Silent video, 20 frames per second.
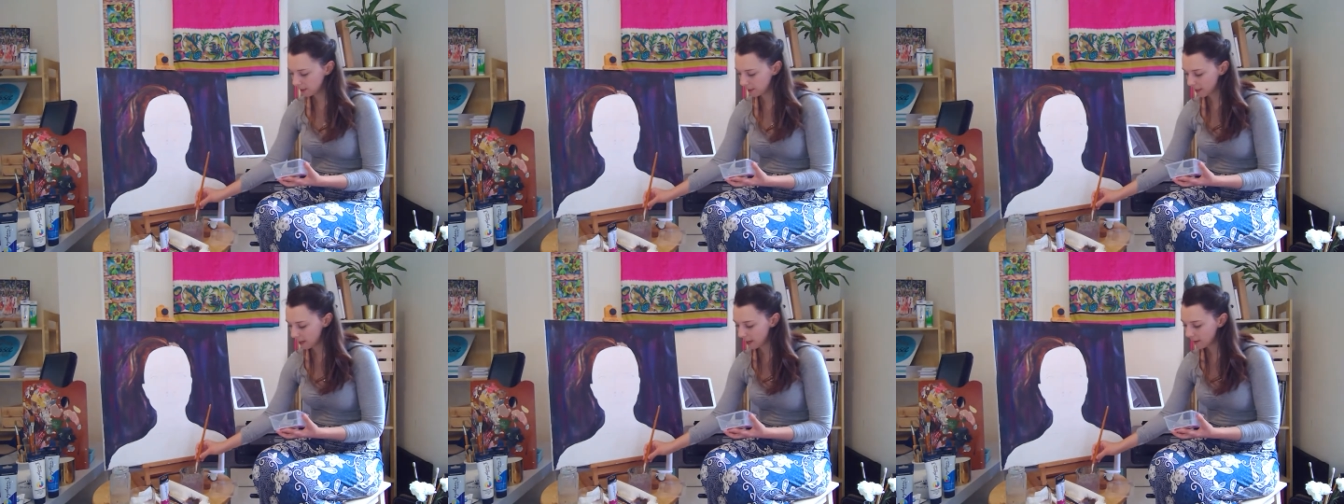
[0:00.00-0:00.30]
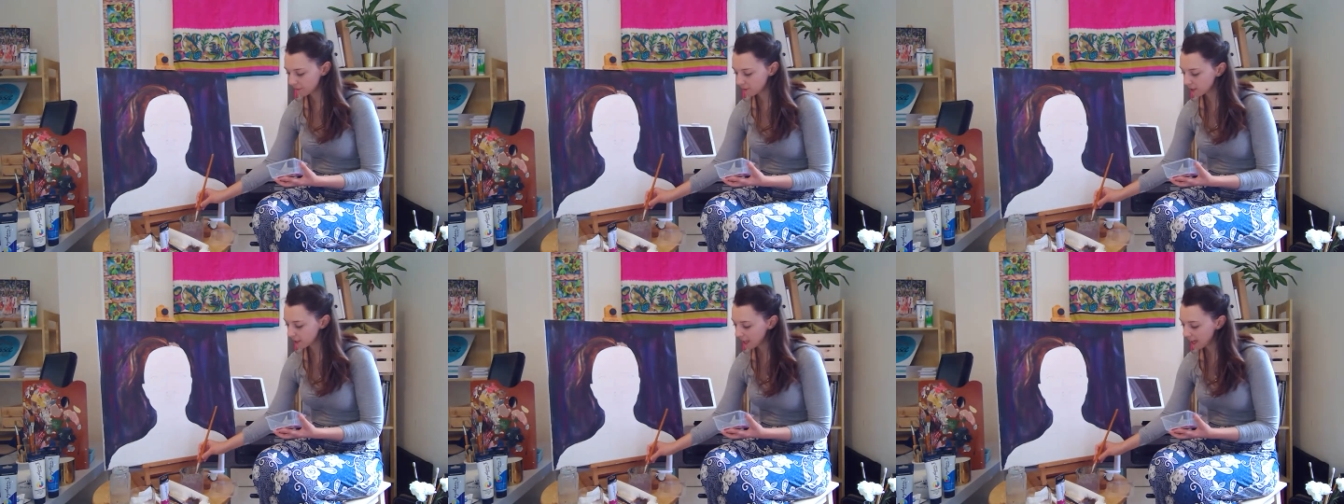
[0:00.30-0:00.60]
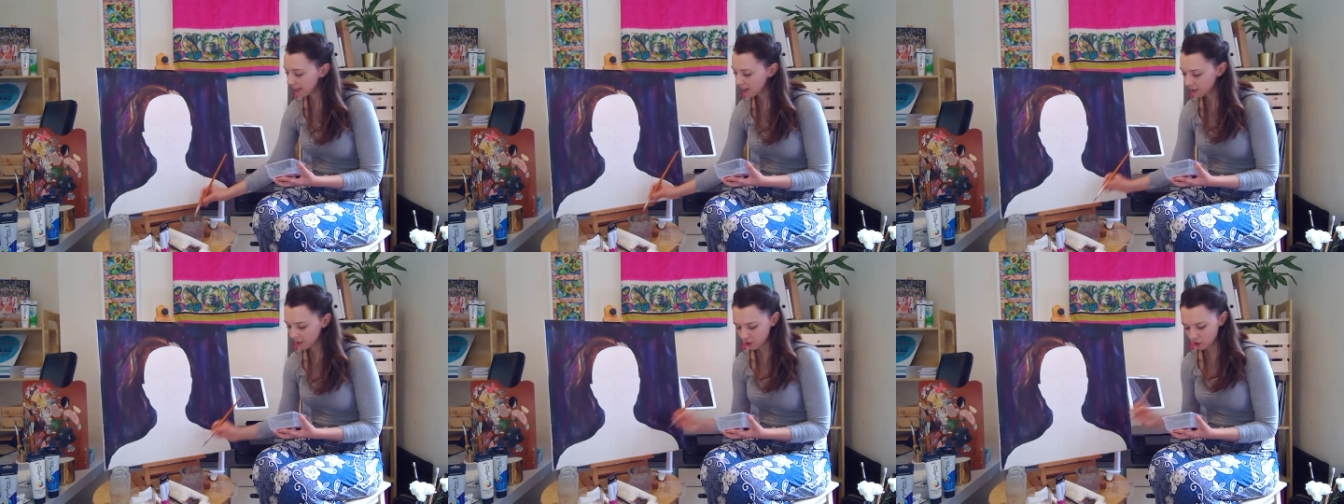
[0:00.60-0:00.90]
after
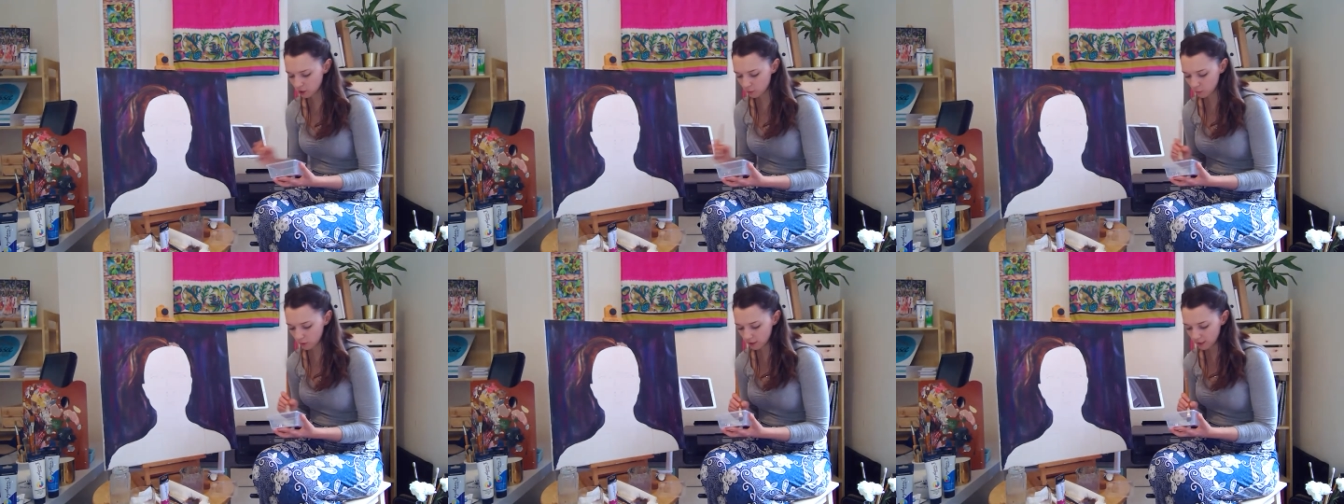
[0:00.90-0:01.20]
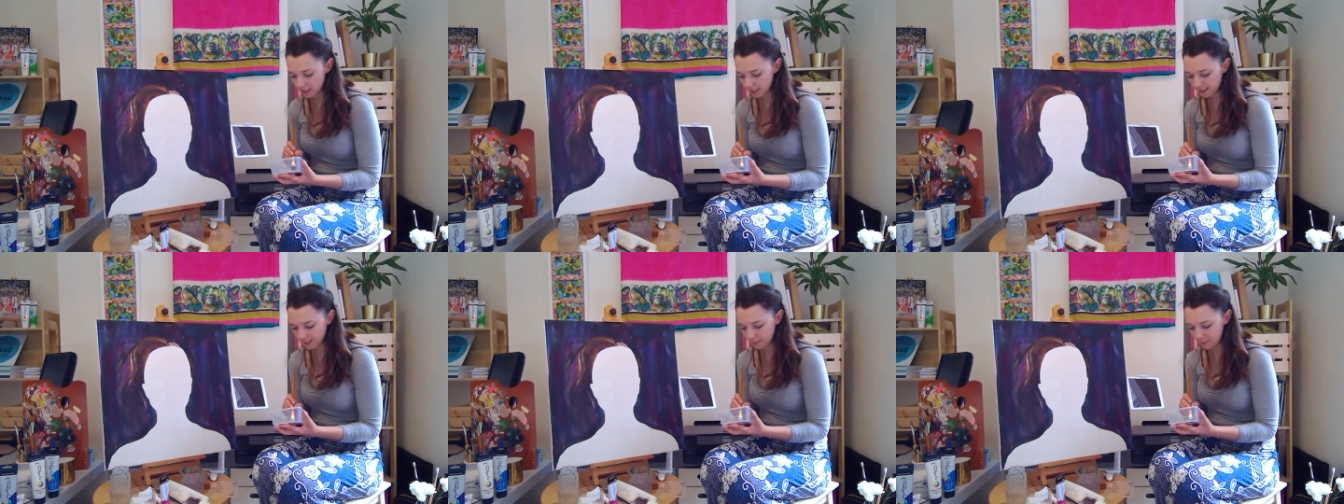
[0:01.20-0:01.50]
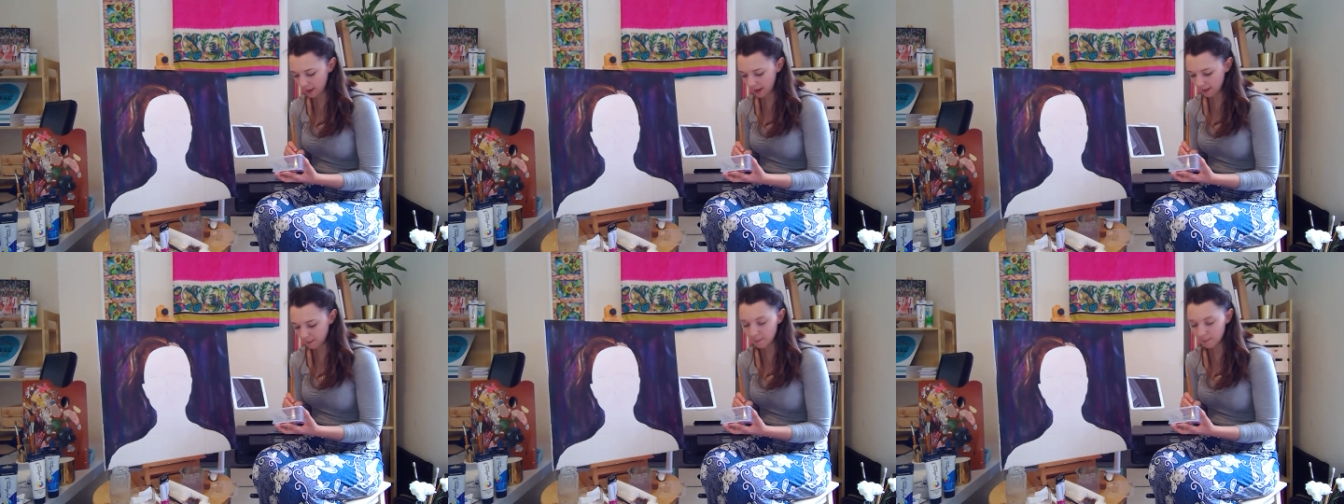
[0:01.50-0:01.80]
that I just wanted to
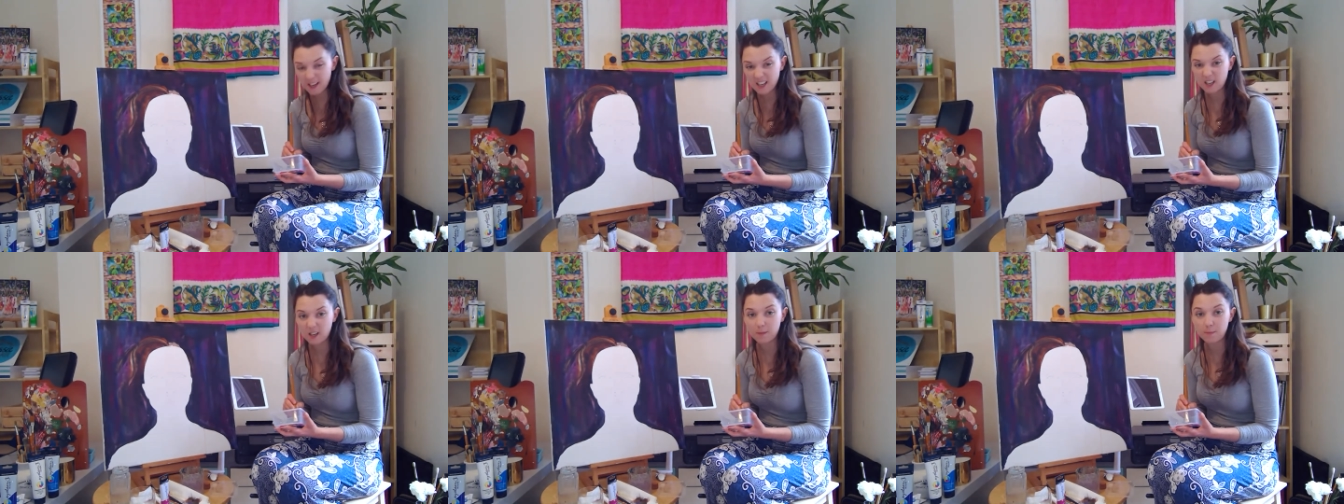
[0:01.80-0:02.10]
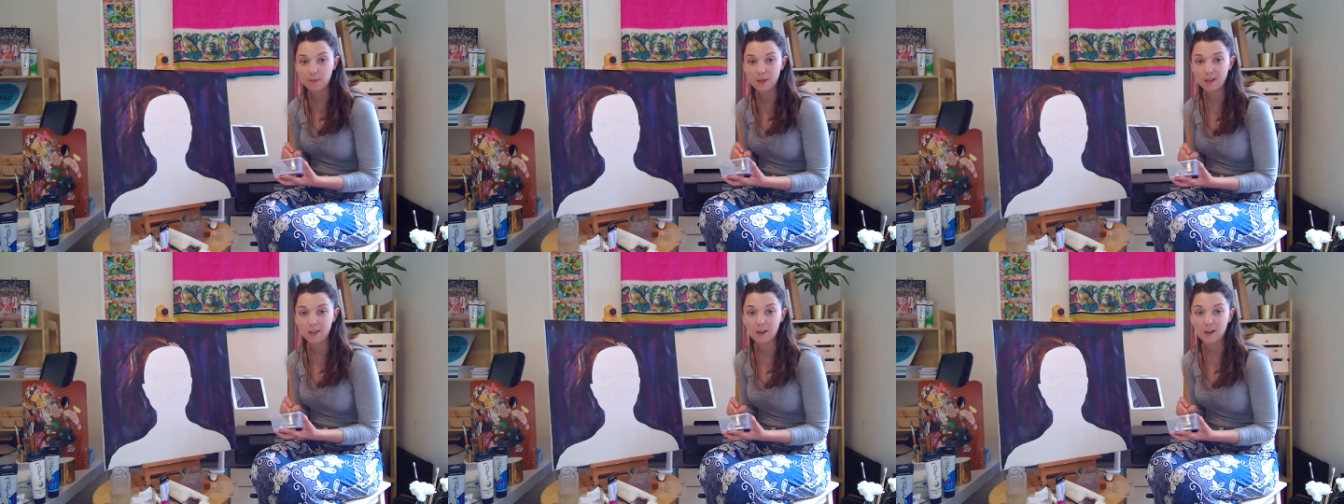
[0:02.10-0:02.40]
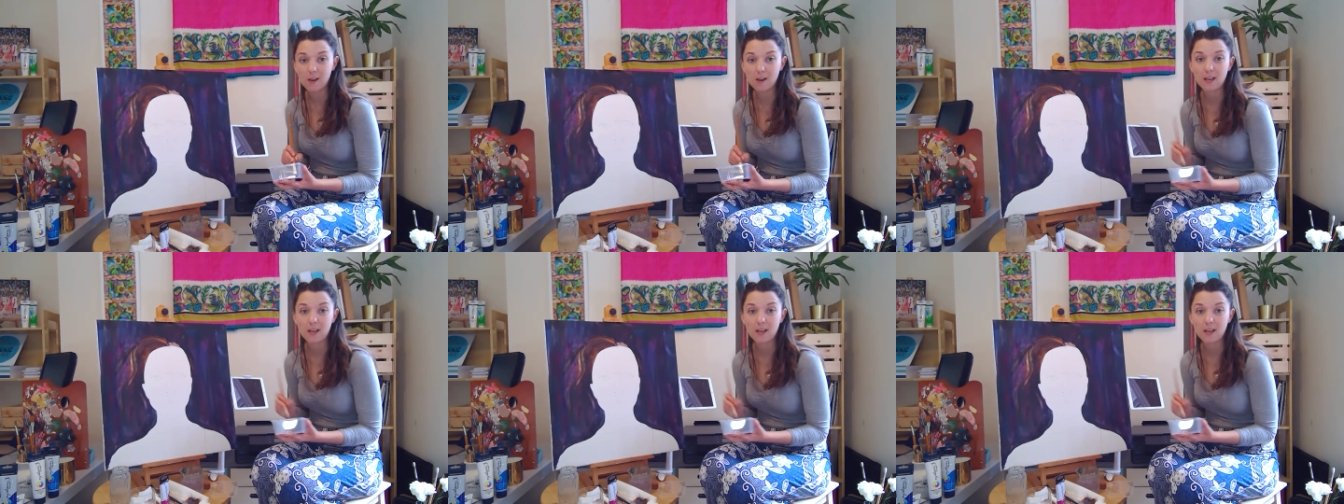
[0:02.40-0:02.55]
paint bigger